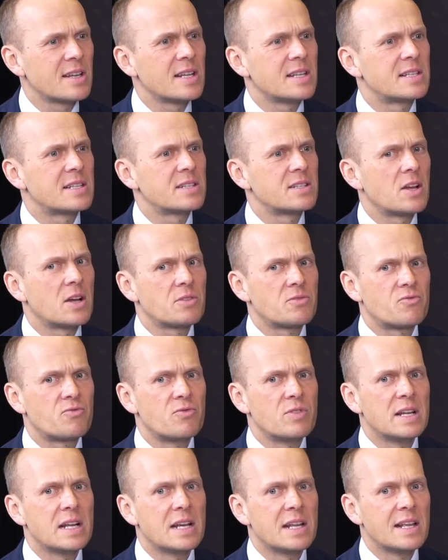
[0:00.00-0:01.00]
It's not
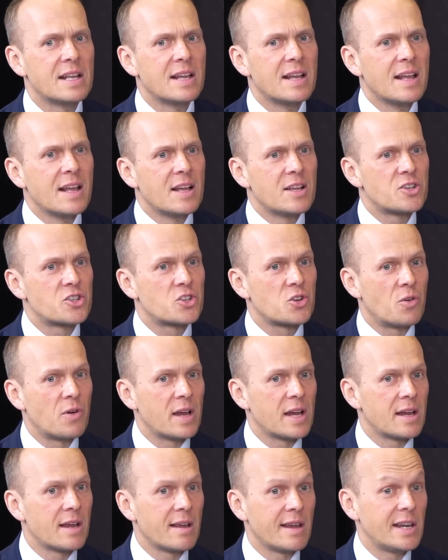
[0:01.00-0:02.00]
really
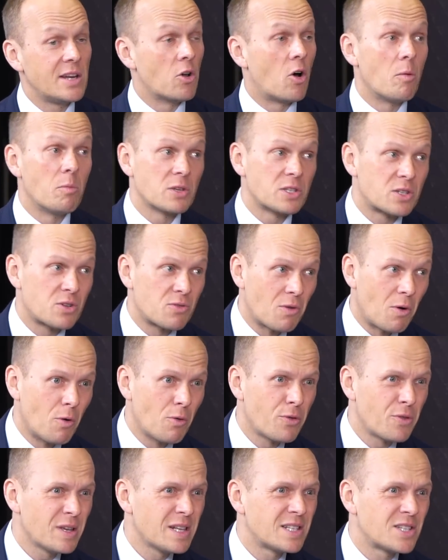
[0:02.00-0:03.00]
showing enormous
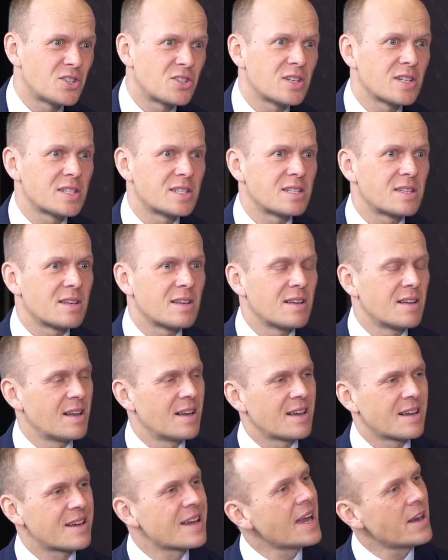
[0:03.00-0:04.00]
growth. It's just
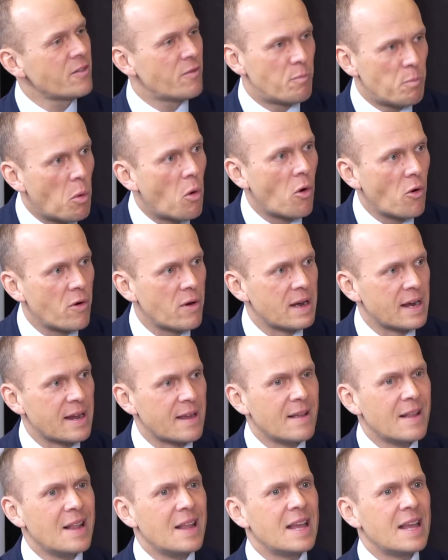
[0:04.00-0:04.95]
kind of boring.